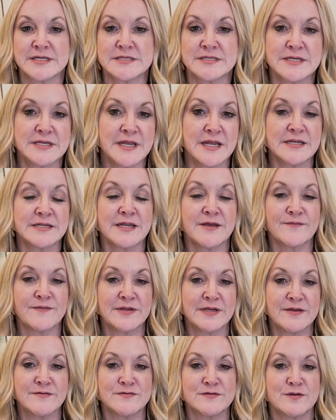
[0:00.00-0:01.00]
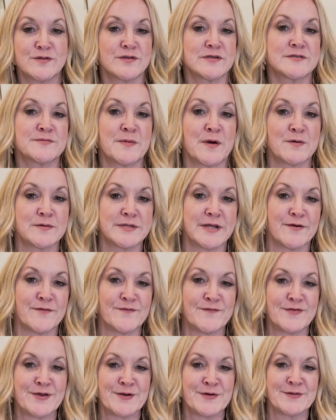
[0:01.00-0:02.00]
It definitely gives you the small
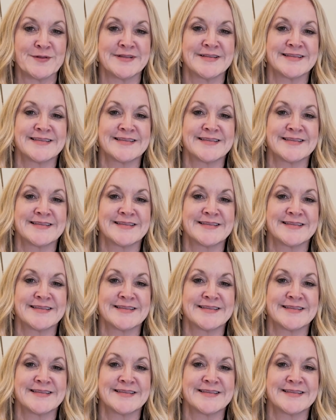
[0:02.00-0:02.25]
town feel.